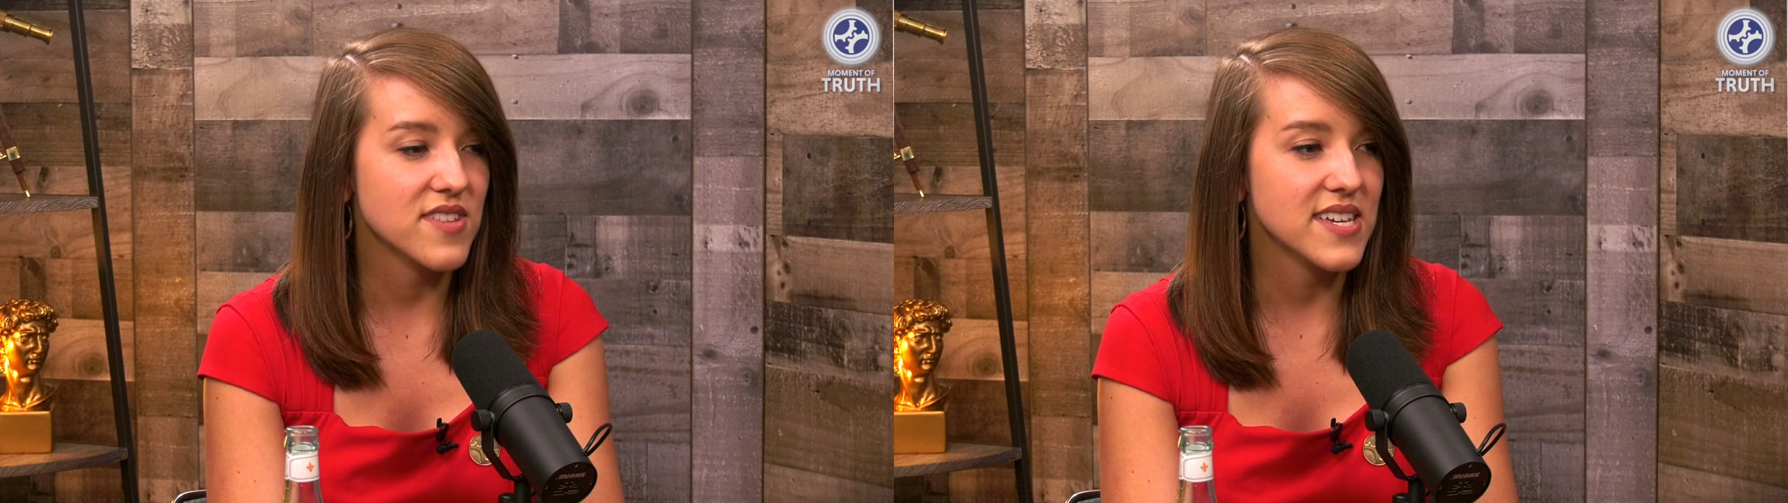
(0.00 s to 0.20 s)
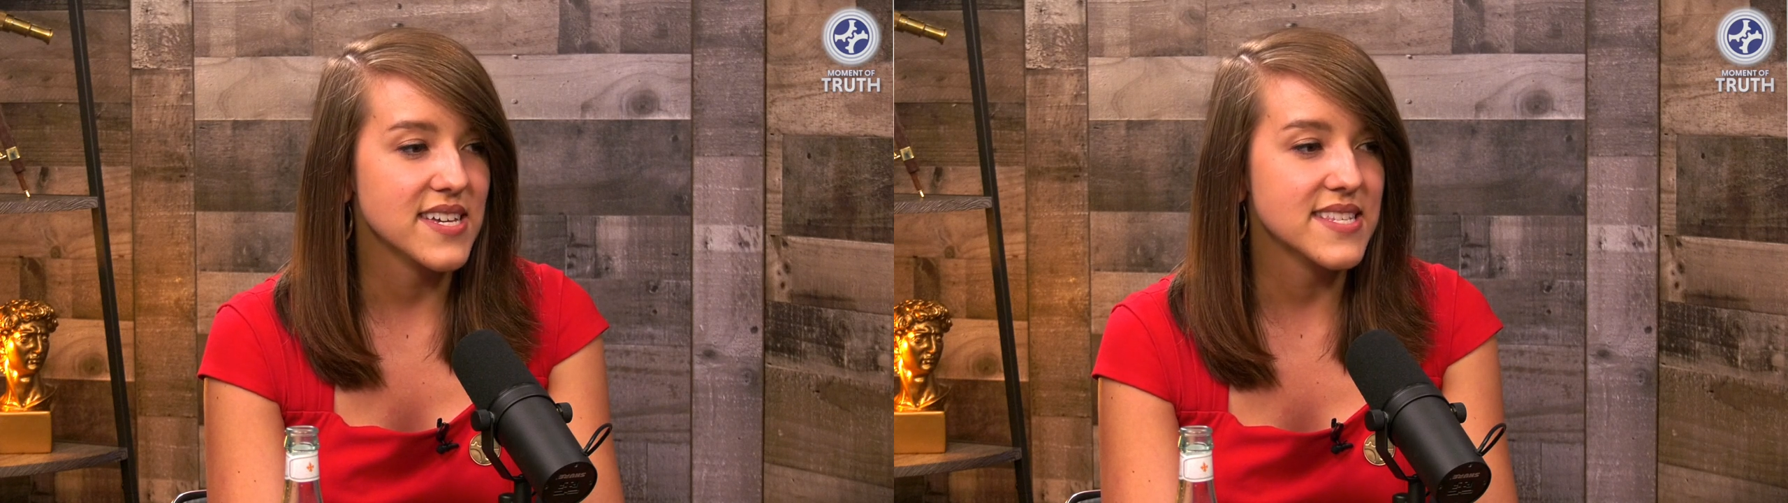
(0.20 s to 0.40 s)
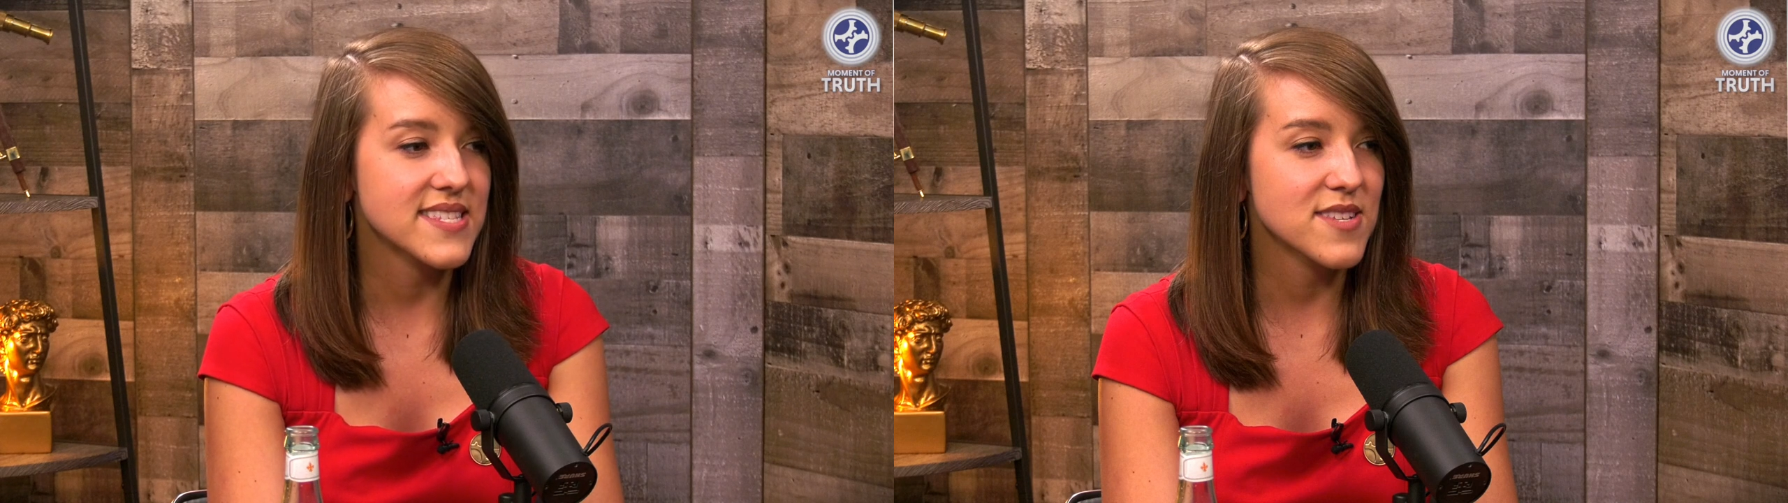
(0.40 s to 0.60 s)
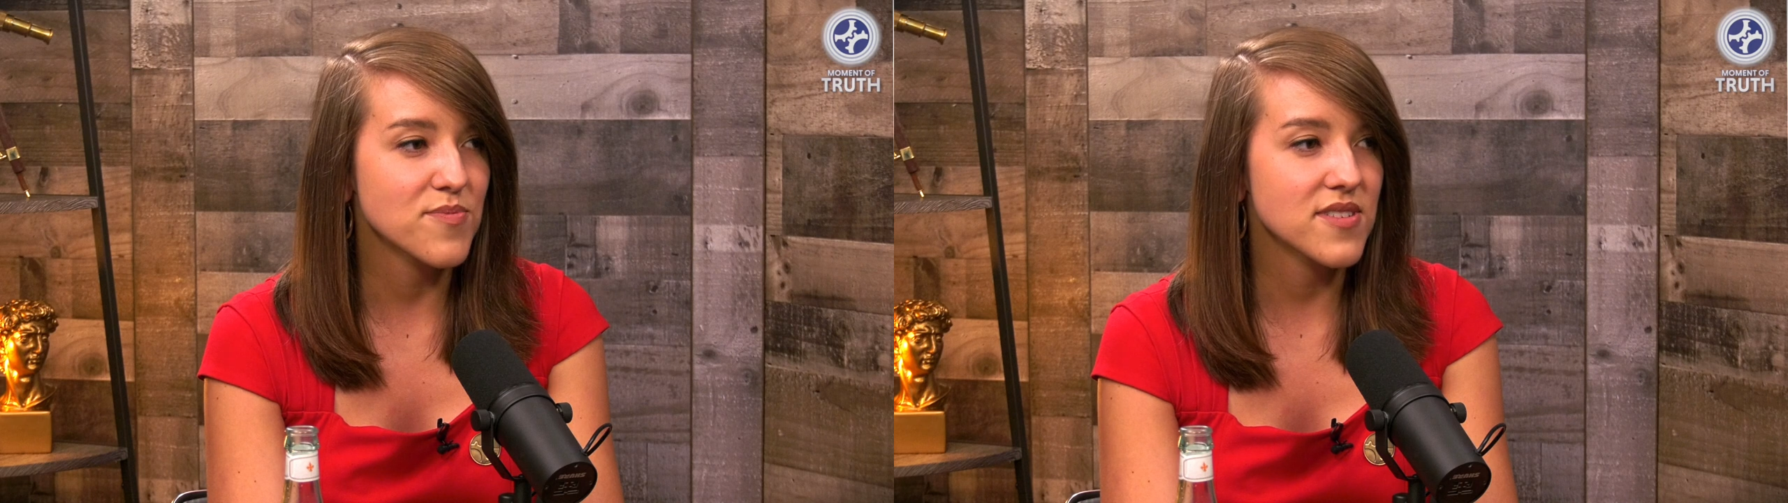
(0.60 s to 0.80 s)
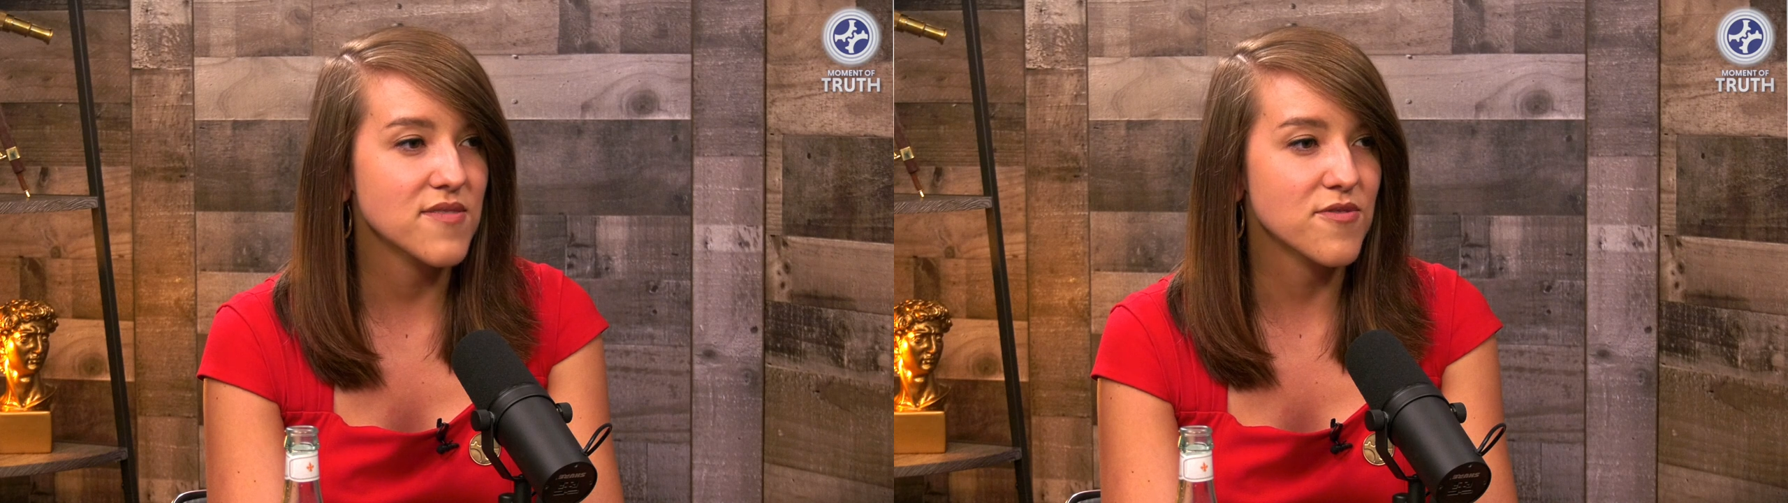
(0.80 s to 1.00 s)
like it's
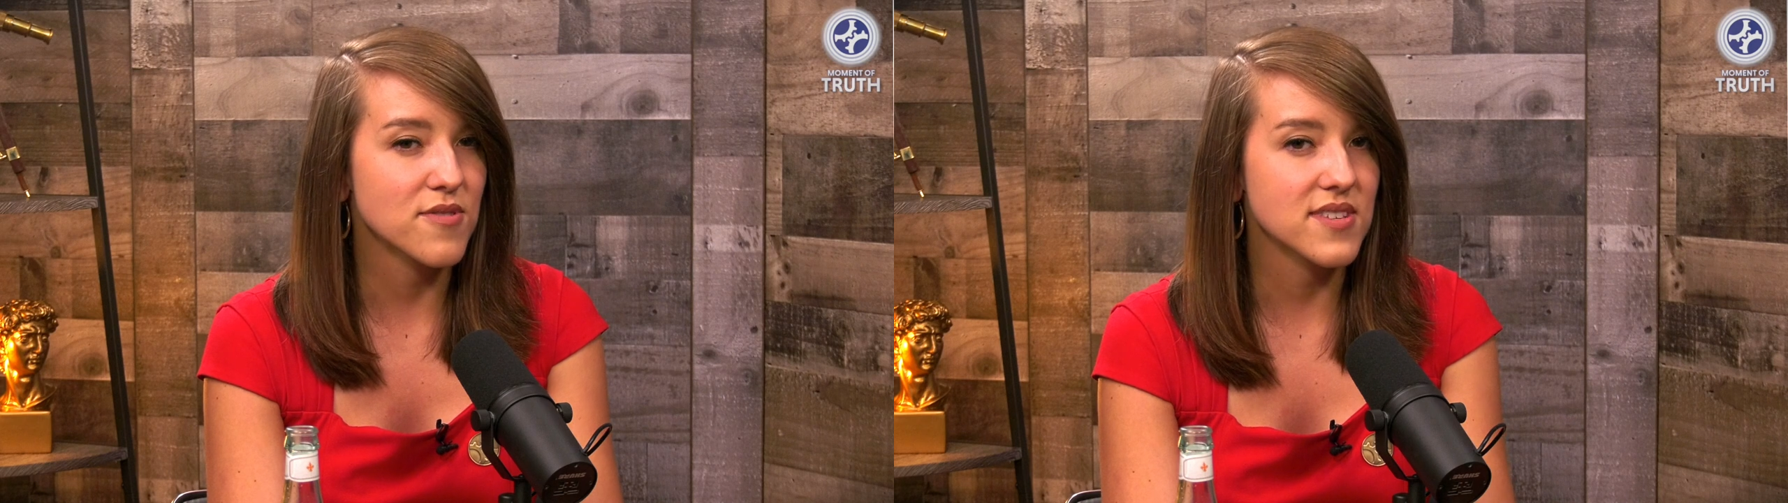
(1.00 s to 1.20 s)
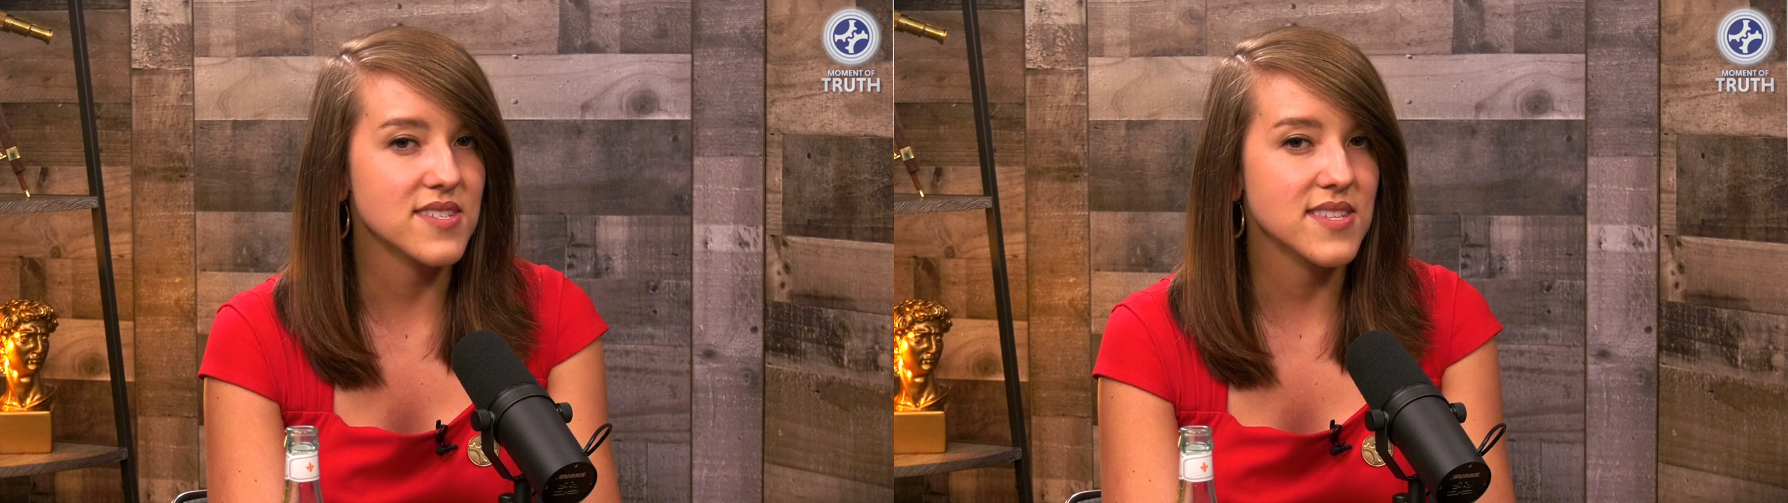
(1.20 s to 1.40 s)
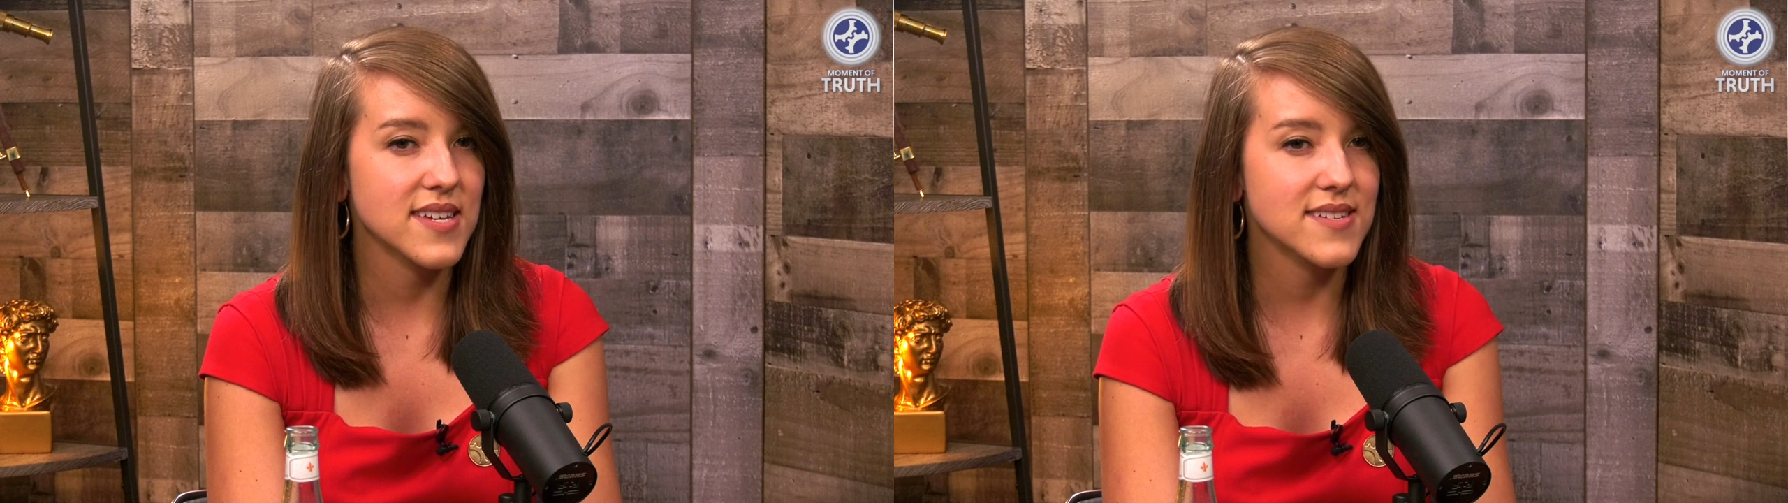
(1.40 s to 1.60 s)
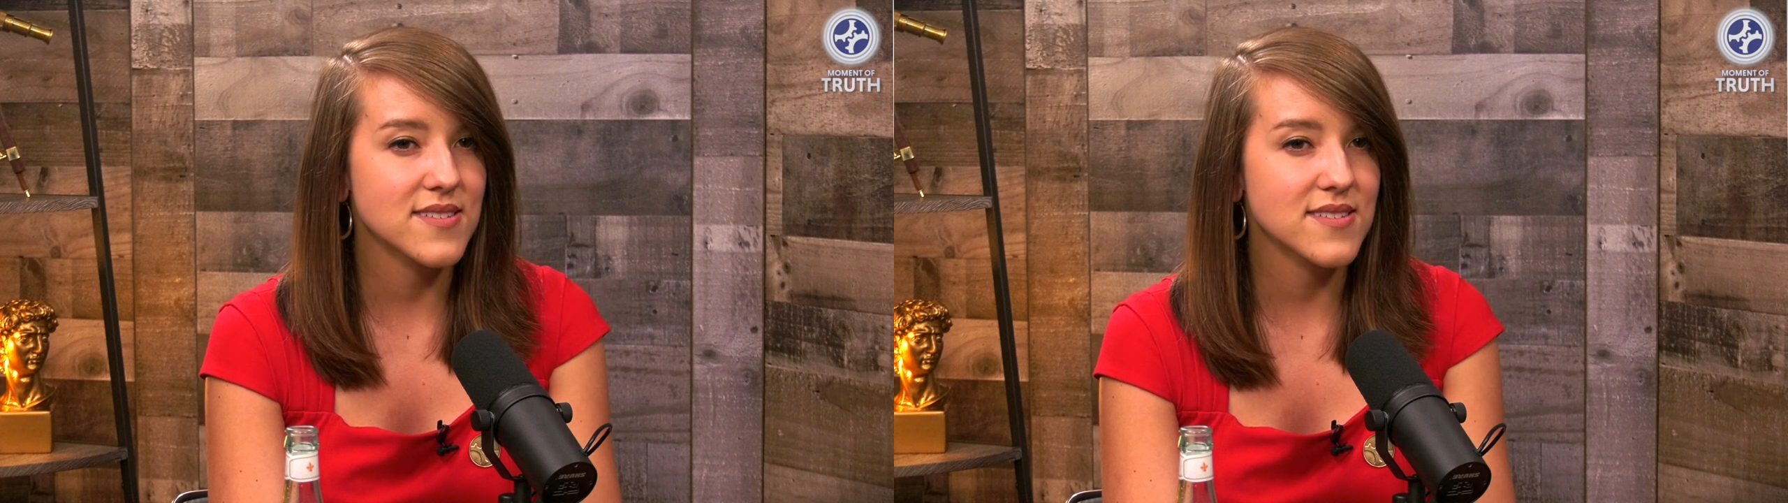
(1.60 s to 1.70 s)
simply for this like